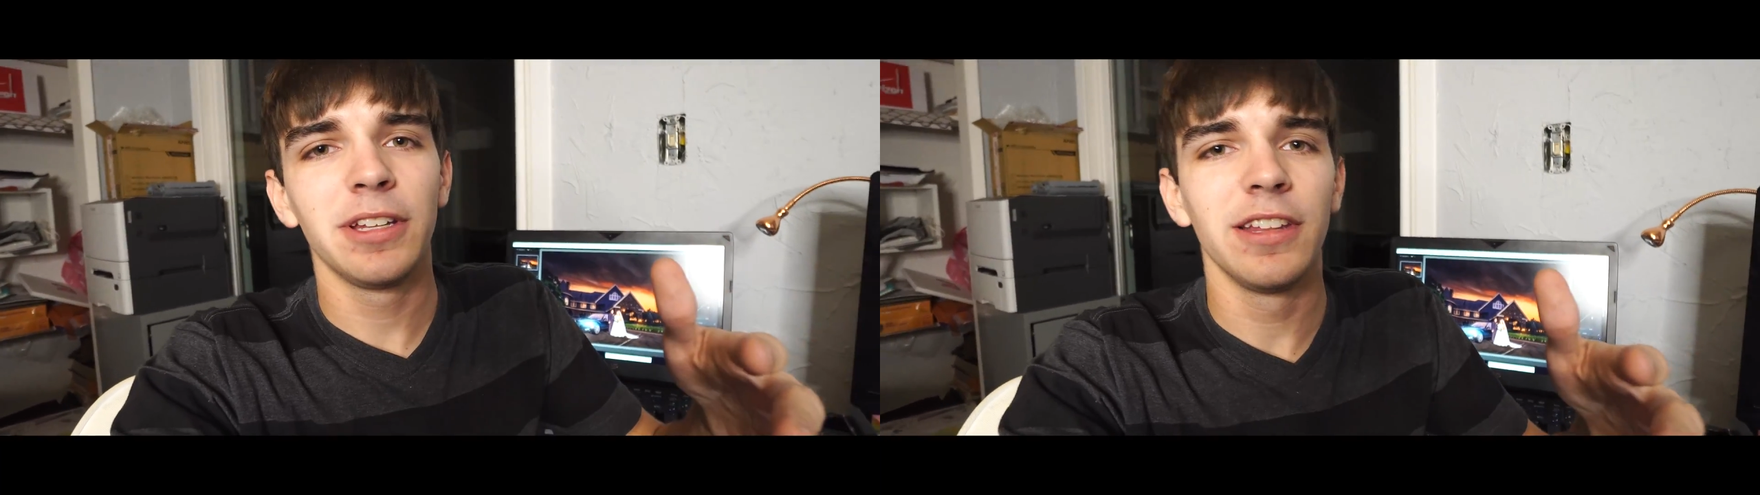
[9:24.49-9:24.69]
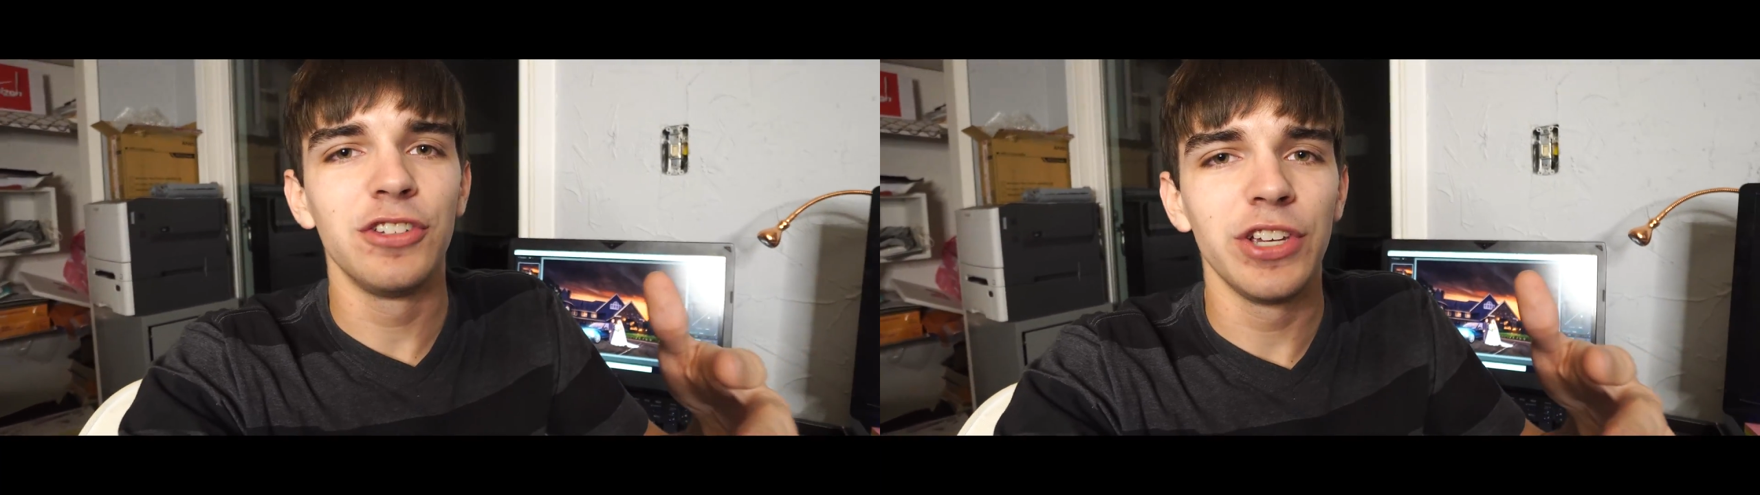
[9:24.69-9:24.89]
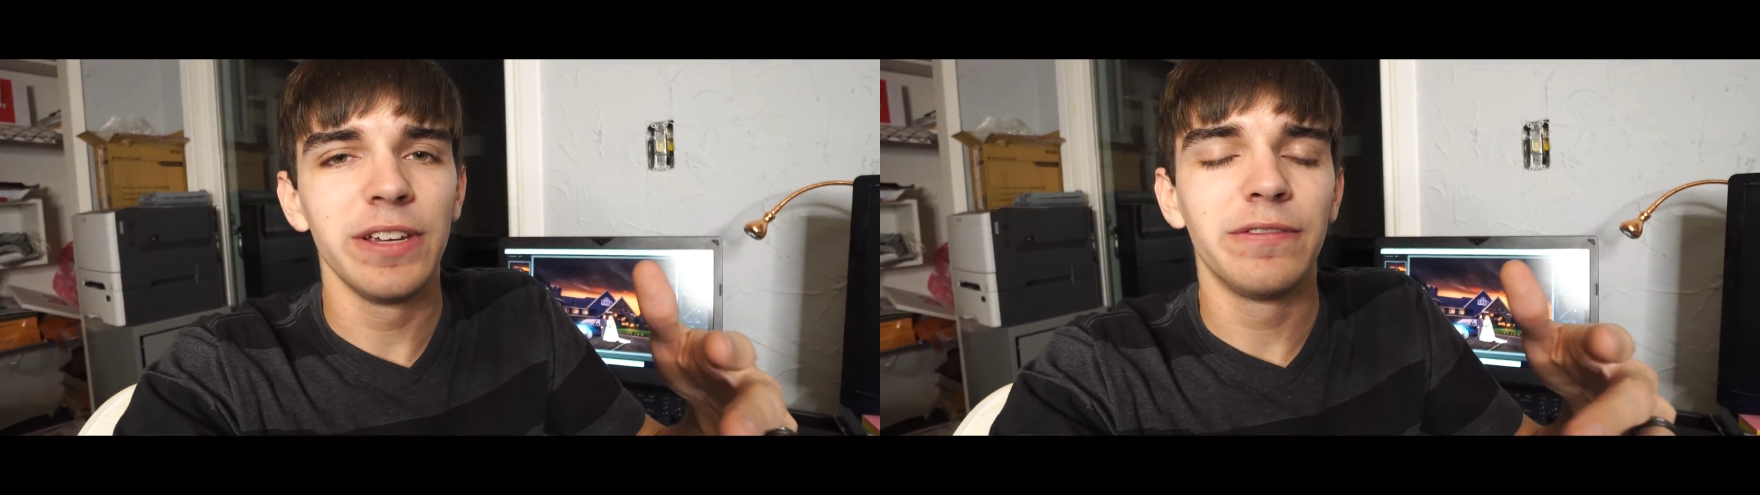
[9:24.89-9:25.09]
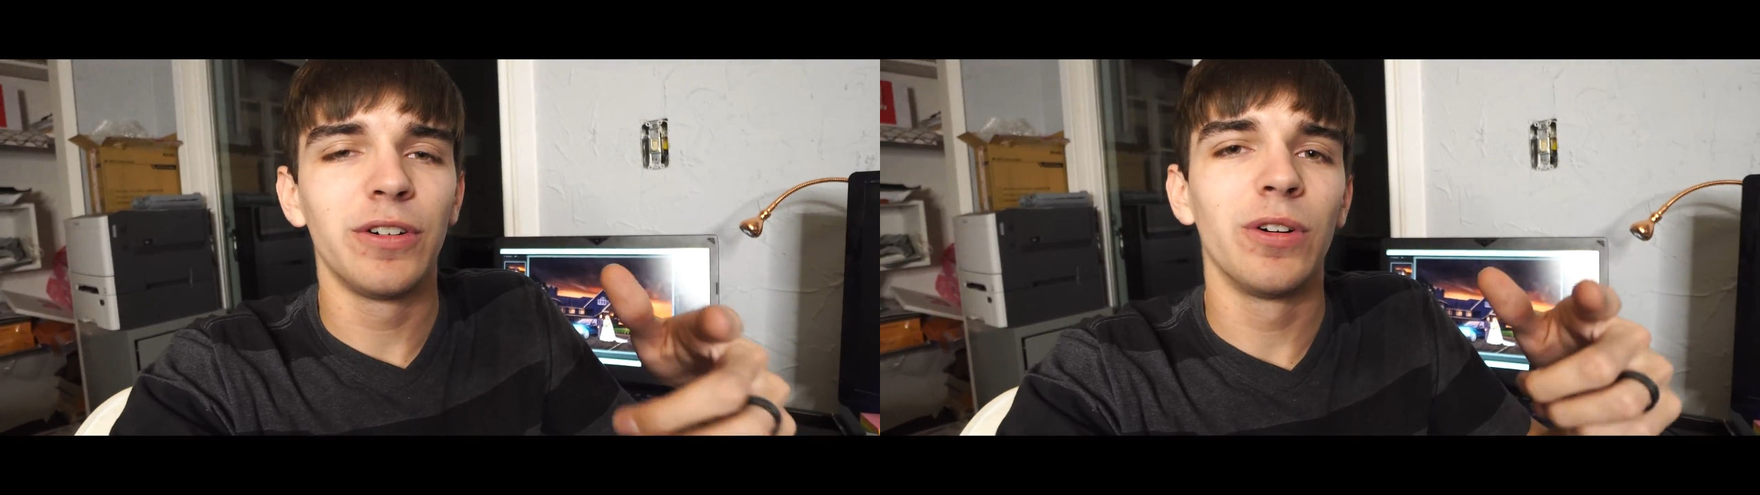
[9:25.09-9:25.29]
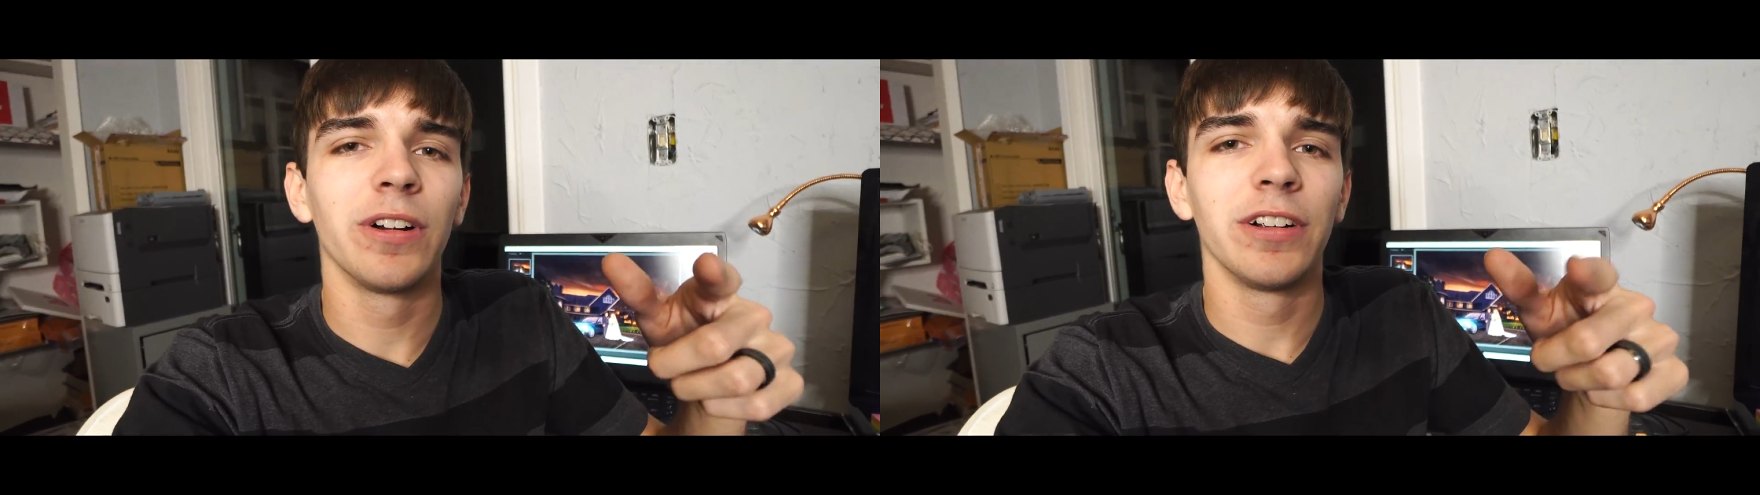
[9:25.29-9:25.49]
to the
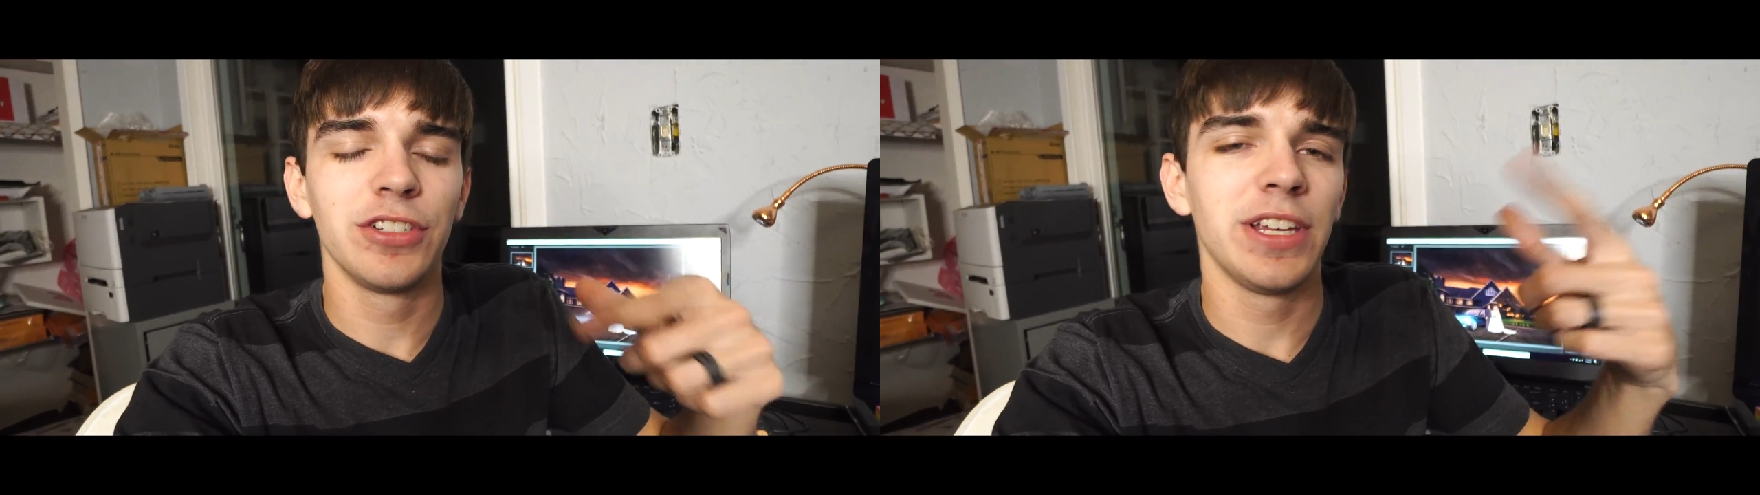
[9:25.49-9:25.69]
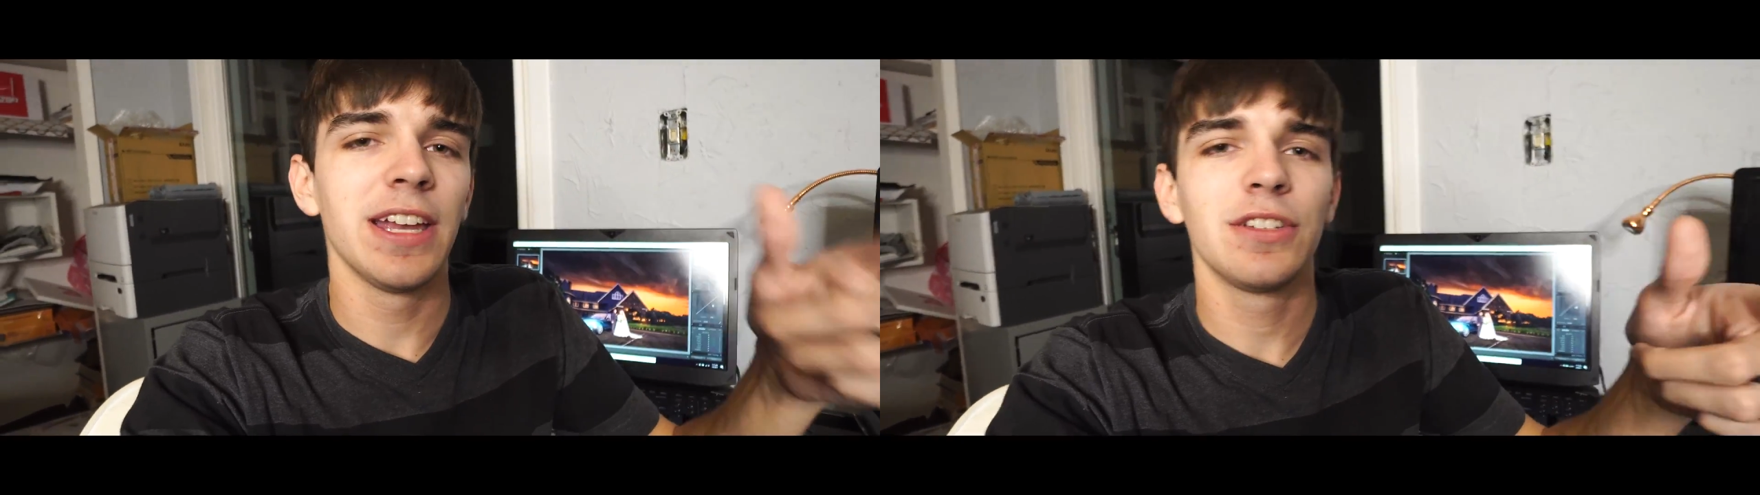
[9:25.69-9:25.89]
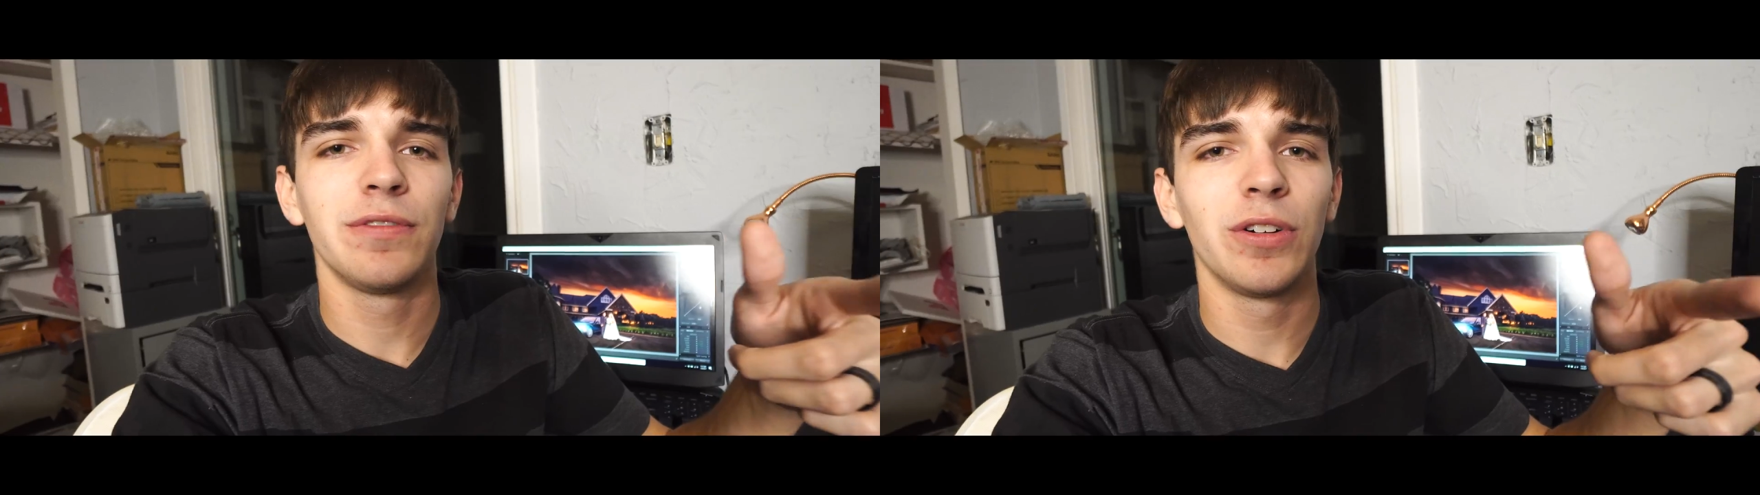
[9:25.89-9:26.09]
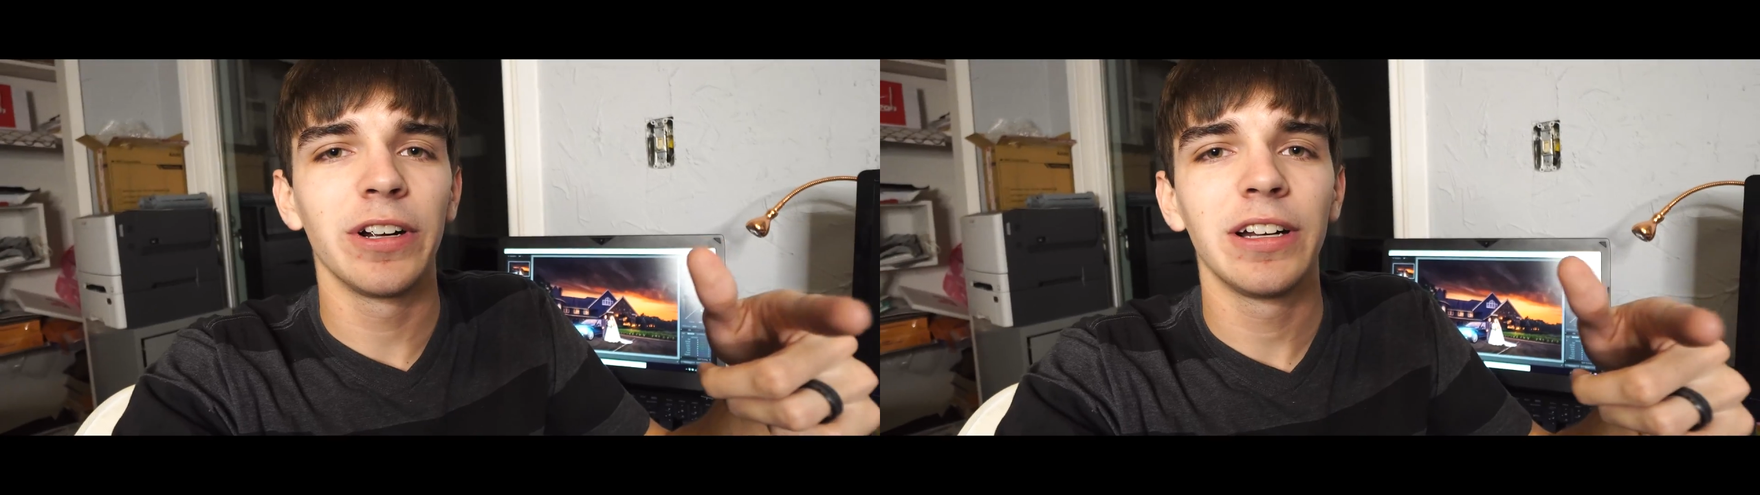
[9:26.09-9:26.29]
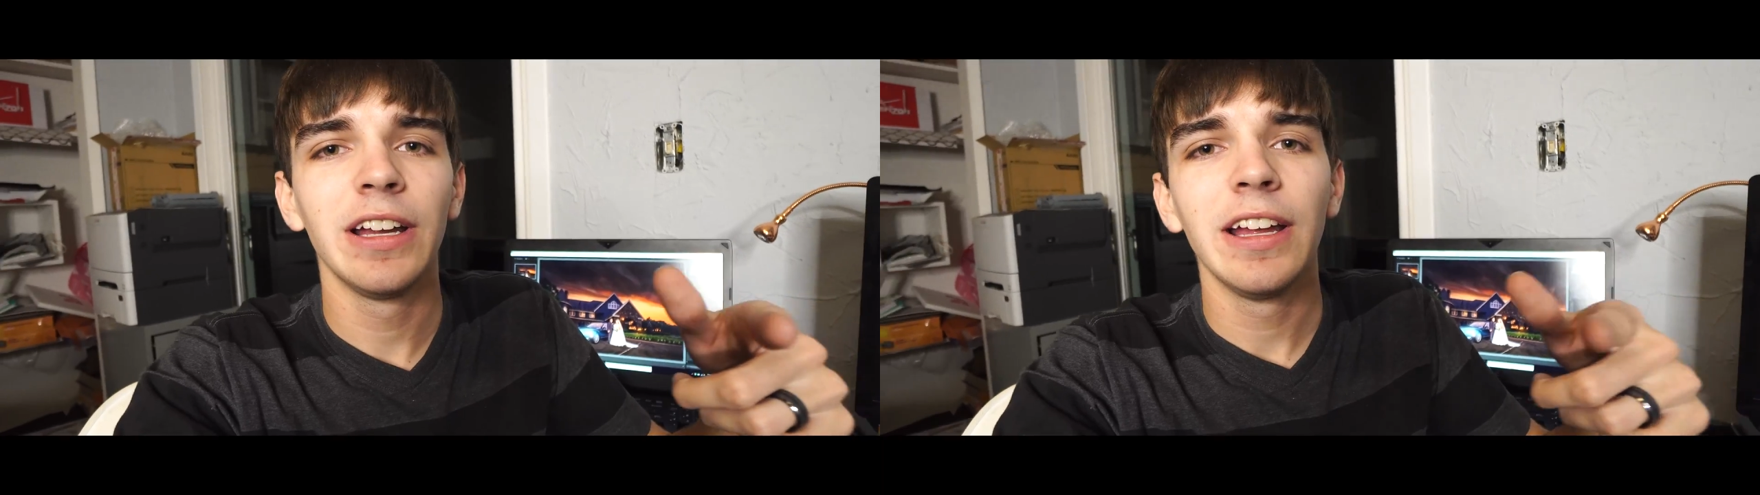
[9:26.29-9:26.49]
GH4,